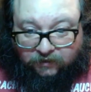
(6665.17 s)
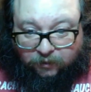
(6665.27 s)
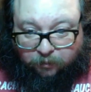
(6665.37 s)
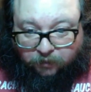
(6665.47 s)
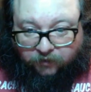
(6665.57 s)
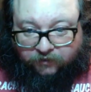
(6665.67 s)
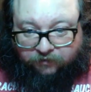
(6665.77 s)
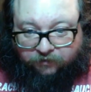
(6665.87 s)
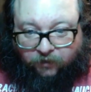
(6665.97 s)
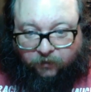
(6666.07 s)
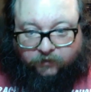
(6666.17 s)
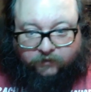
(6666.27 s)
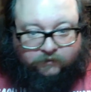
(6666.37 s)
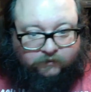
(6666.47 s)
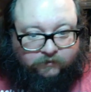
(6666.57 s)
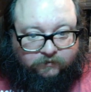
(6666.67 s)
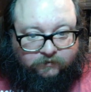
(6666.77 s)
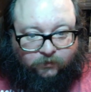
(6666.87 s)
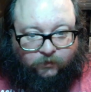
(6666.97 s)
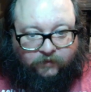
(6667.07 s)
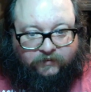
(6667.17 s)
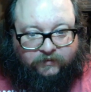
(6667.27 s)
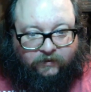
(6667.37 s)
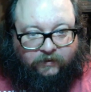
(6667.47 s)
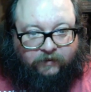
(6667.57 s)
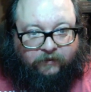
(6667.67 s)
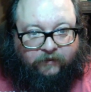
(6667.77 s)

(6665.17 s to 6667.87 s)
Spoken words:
Burn the phone. What is he talking about?